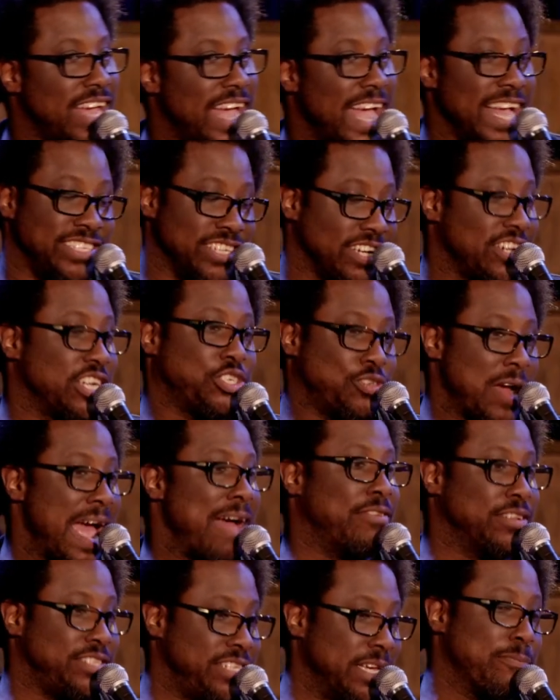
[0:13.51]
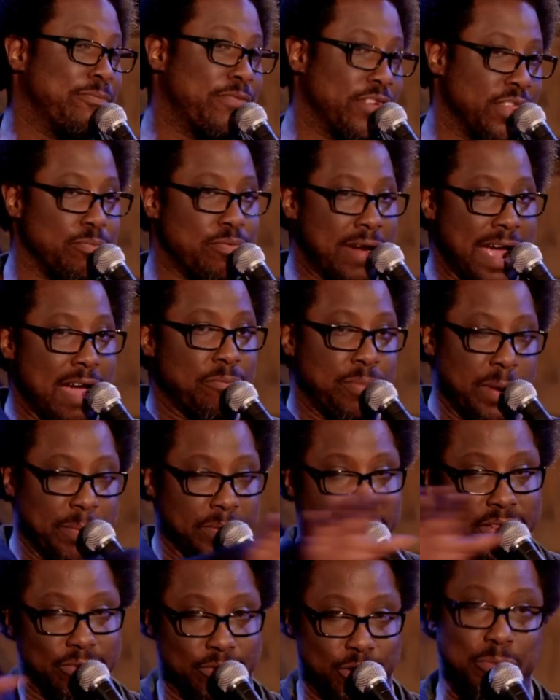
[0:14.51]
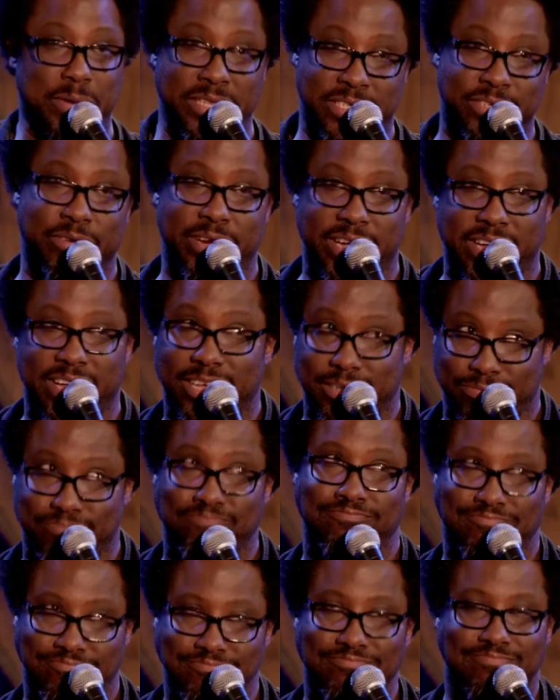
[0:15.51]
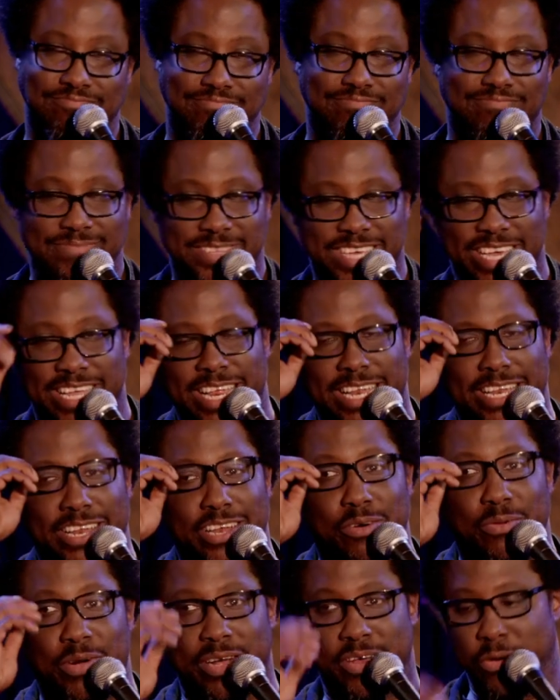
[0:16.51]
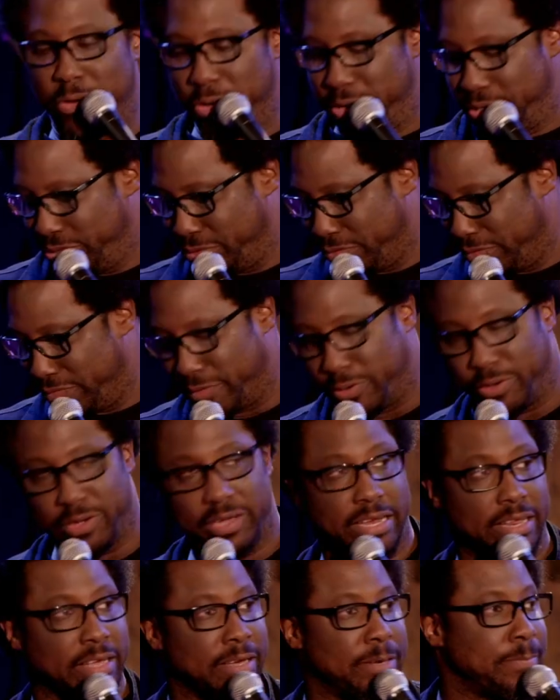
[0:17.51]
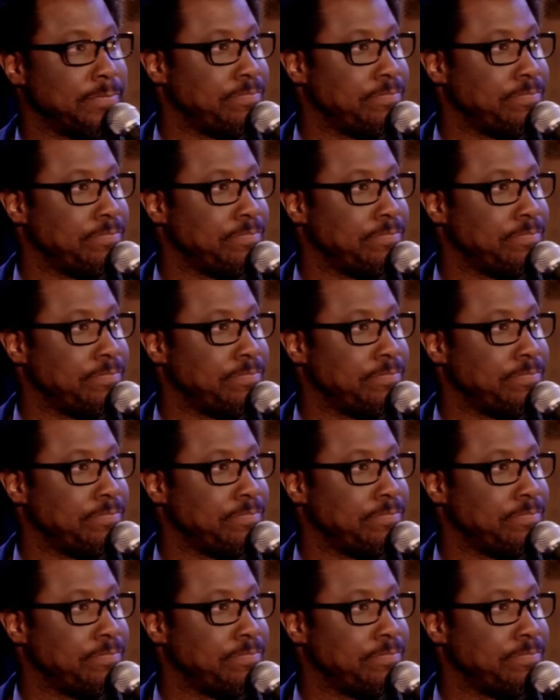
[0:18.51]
It's a travel tip for the brown people in the room. It's a real, you need to know what corners to avoid.